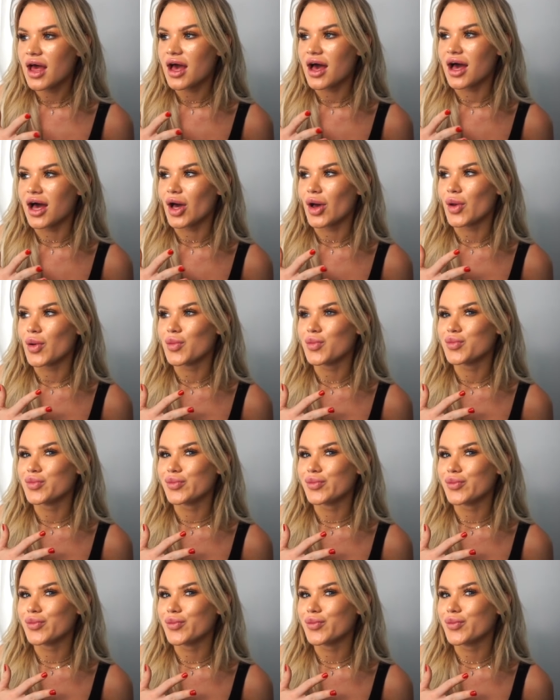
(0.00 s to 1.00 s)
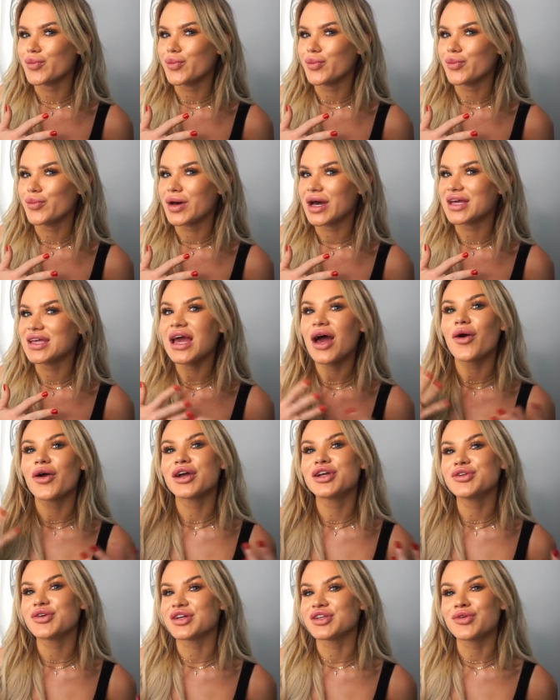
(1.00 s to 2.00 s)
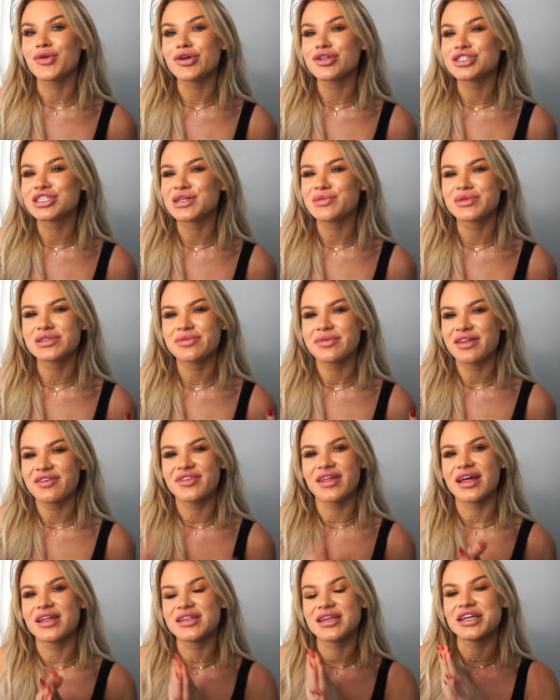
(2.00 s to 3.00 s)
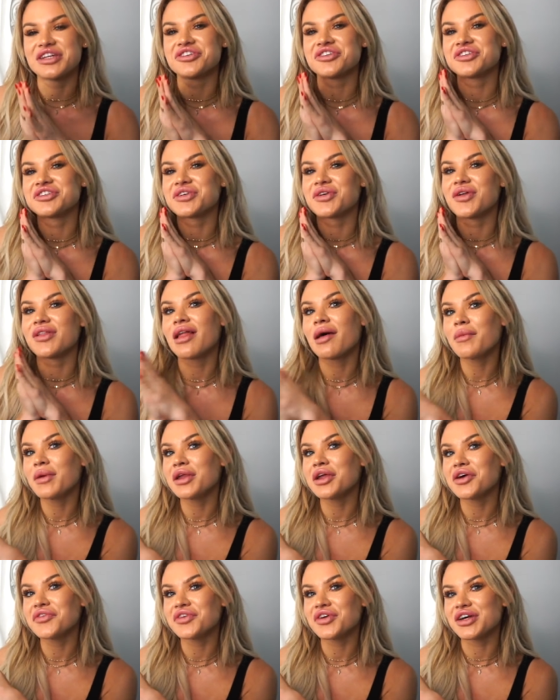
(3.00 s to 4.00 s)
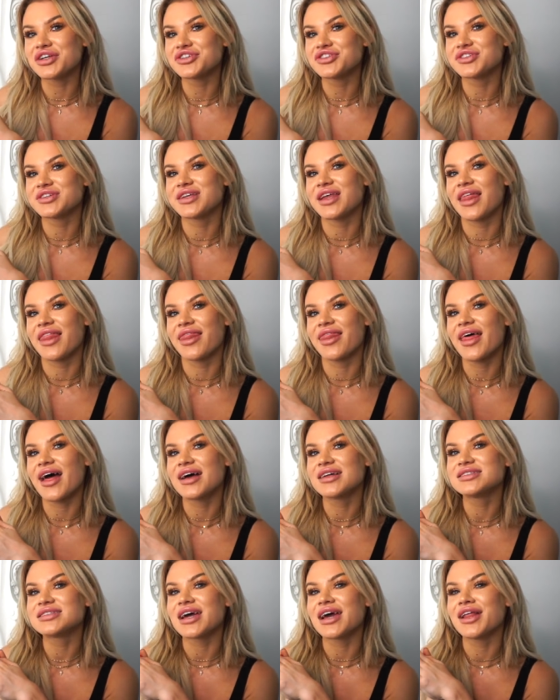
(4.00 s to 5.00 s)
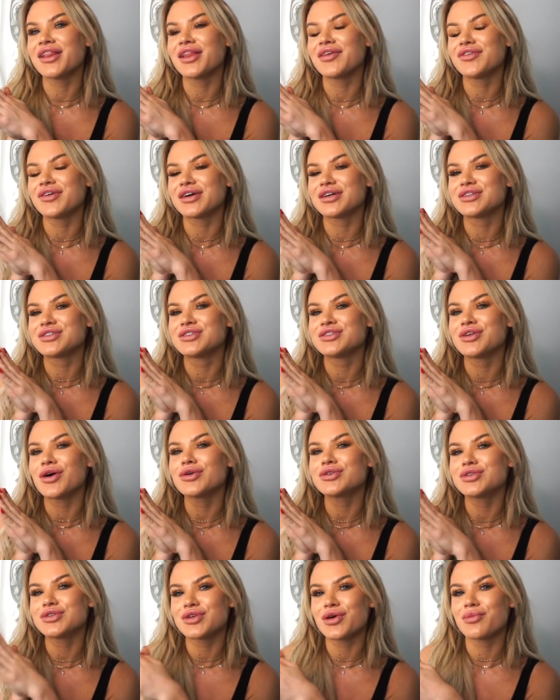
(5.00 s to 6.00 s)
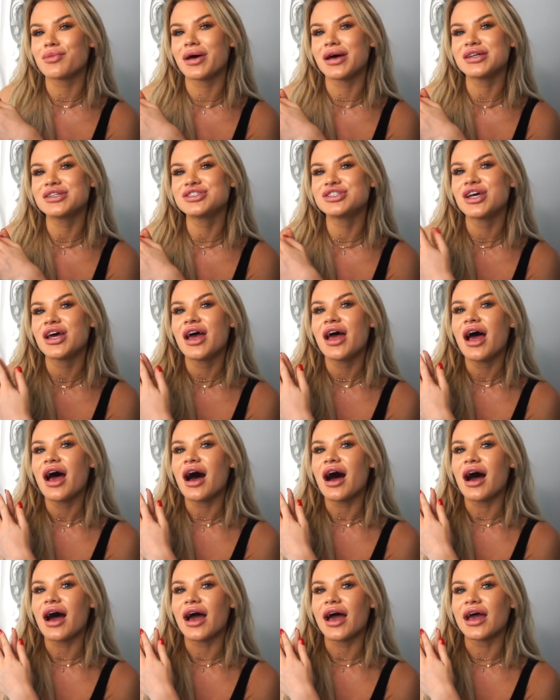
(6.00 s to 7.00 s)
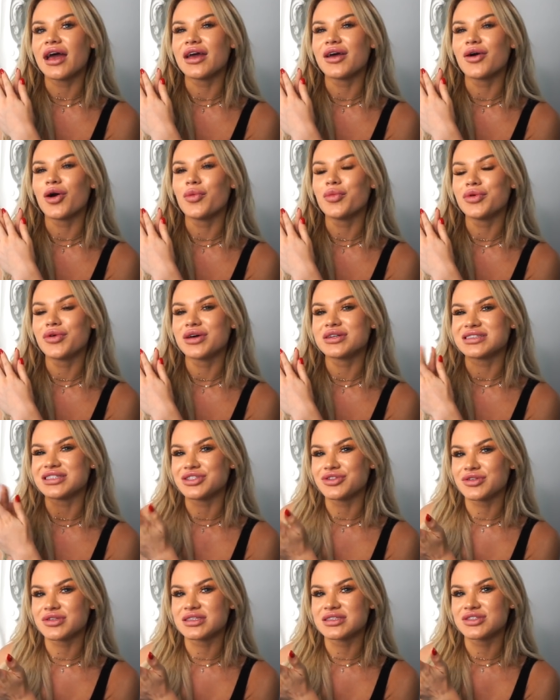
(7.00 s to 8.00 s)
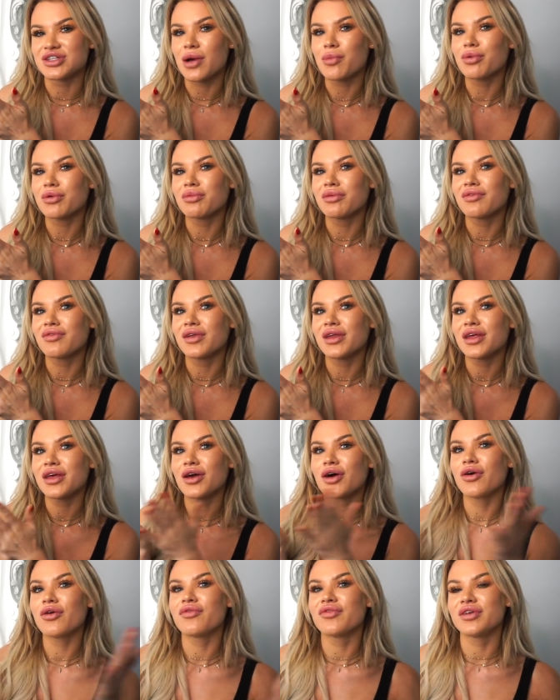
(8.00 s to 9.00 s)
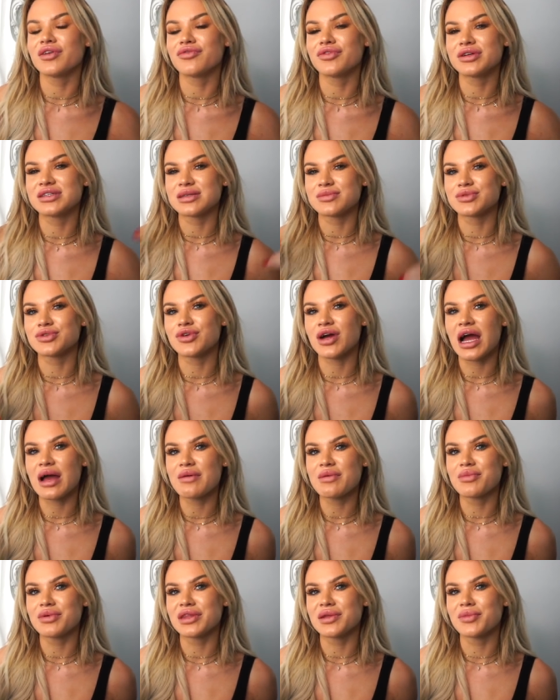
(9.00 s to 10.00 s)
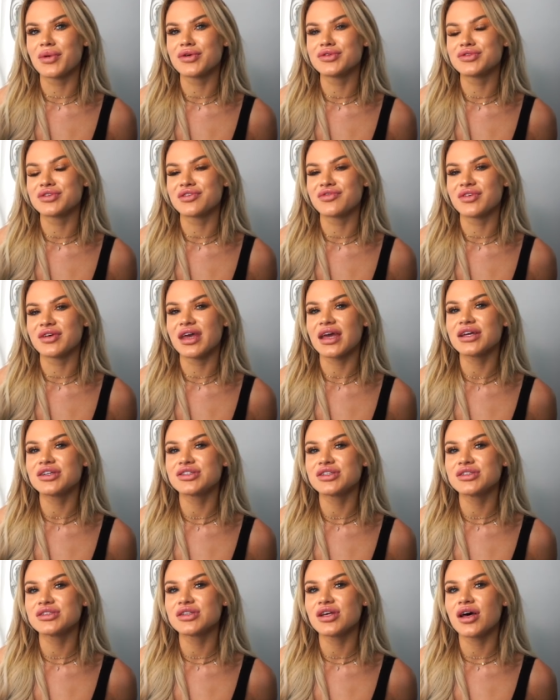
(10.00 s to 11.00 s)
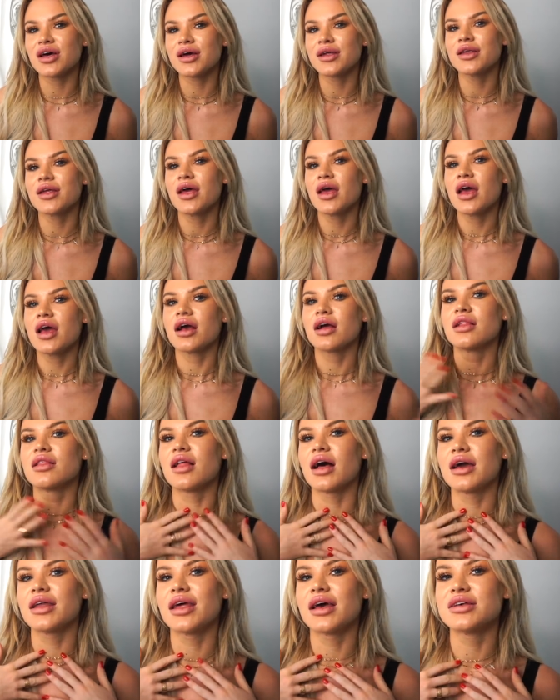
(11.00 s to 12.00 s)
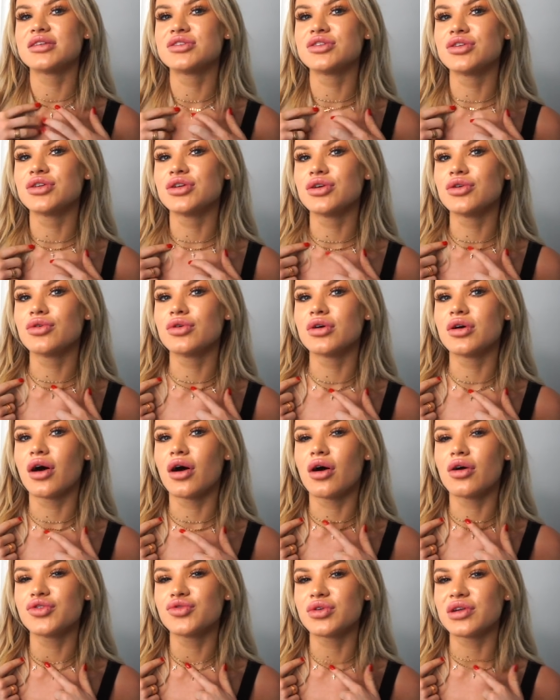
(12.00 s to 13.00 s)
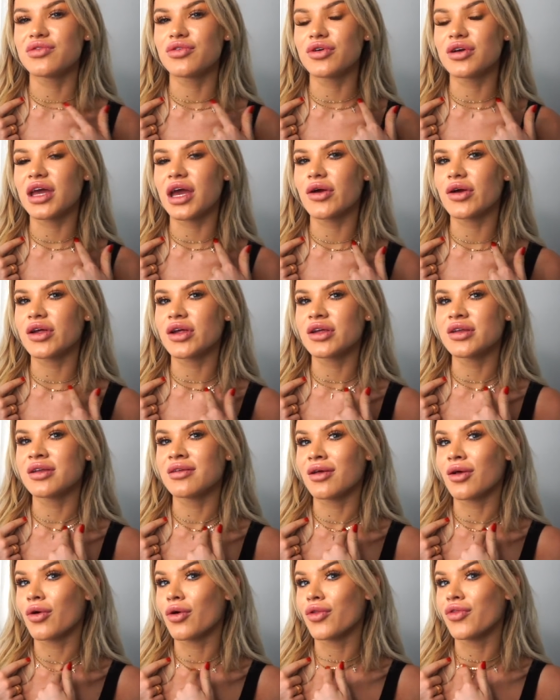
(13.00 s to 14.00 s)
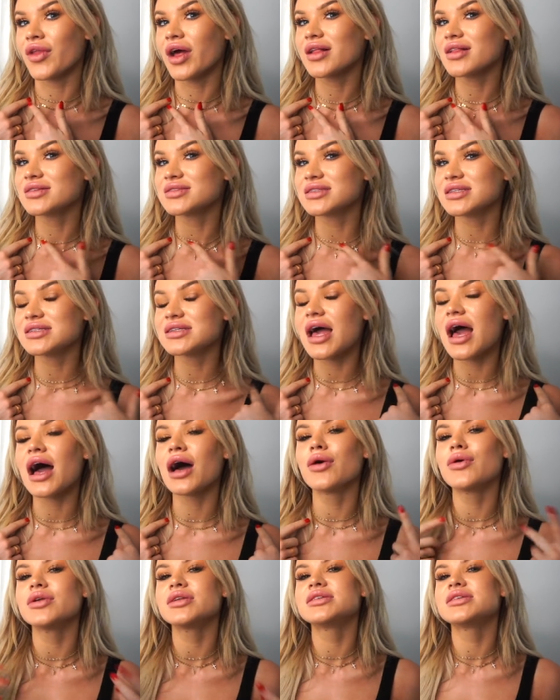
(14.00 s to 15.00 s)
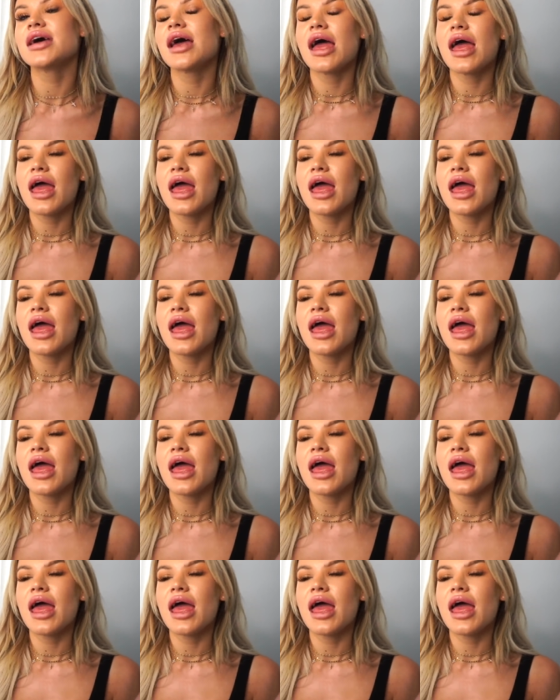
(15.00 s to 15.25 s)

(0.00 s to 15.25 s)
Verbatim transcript: Um, but yeah, or I could do like Nordstrom or something of that nature. So let me know if you're interested in that. I love you guys so, so, so much. I hope you guys enjoy this shop with me video. Feel free to subscribe and put the post notifications on. Clyde has new 24 karat gold necklaces out